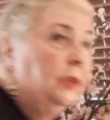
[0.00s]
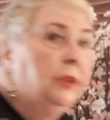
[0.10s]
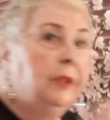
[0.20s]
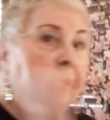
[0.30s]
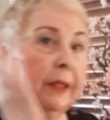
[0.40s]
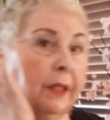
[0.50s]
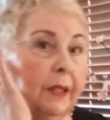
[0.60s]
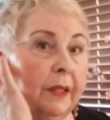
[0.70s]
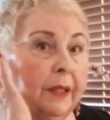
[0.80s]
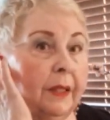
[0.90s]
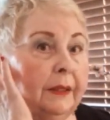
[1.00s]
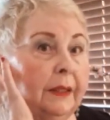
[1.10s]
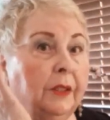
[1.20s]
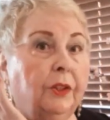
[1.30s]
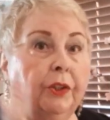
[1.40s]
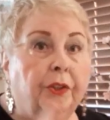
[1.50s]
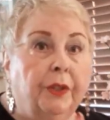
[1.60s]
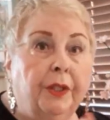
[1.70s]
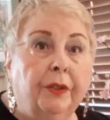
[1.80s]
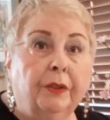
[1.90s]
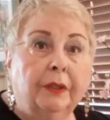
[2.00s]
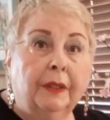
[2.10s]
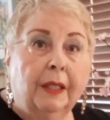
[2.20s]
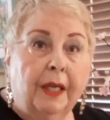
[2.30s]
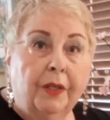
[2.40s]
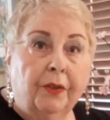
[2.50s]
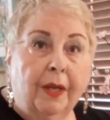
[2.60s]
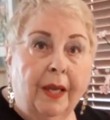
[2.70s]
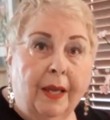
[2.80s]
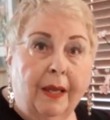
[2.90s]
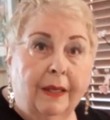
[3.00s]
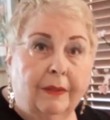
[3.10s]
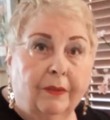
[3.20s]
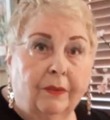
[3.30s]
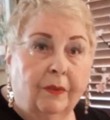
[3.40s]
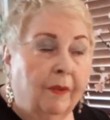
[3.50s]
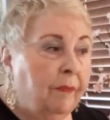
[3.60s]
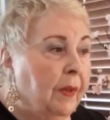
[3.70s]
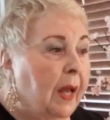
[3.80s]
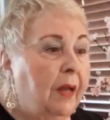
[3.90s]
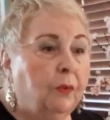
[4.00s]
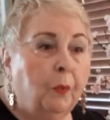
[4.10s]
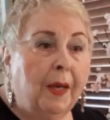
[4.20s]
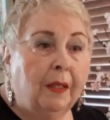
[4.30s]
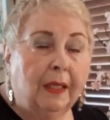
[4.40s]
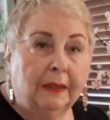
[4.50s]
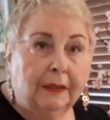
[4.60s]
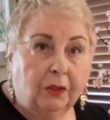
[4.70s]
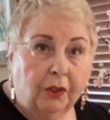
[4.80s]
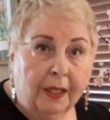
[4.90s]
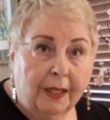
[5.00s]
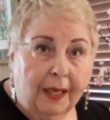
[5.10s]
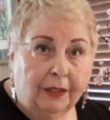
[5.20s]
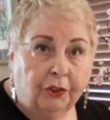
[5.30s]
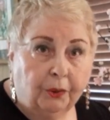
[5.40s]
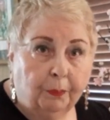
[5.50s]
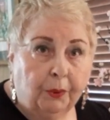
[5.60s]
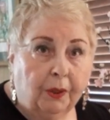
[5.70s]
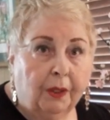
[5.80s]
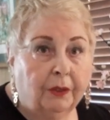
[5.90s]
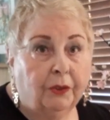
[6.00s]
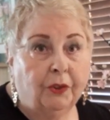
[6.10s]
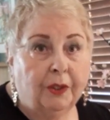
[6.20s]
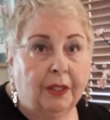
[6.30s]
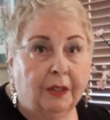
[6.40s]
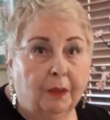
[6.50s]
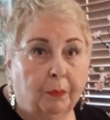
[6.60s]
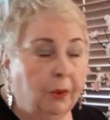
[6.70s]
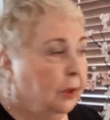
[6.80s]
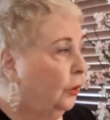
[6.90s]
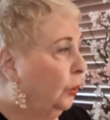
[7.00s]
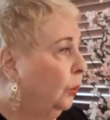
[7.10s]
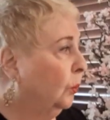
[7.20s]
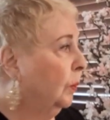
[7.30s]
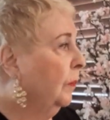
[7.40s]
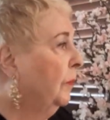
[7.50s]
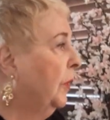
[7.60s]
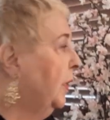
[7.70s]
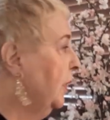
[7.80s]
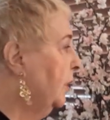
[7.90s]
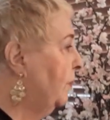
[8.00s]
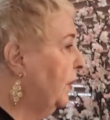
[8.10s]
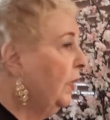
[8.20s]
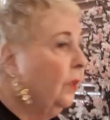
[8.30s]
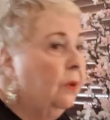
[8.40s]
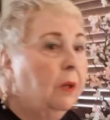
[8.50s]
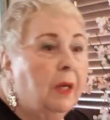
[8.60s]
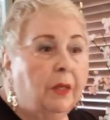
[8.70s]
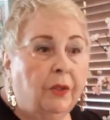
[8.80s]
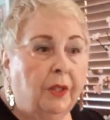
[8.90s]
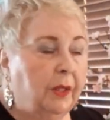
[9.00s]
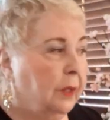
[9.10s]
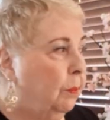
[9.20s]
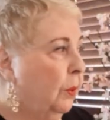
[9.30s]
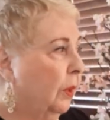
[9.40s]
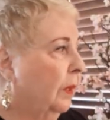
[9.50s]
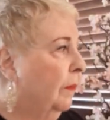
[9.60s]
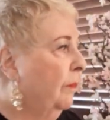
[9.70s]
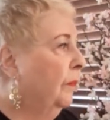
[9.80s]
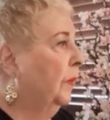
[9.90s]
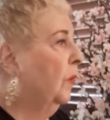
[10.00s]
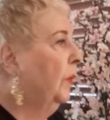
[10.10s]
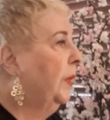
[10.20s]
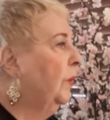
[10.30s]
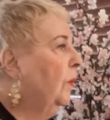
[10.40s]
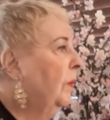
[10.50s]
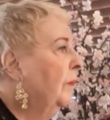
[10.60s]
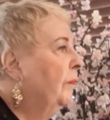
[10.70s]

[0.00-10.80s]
to get this into your ears and your hands, as well as looking at your book. So you need the book too. You need the video, you need the book. Okie doke.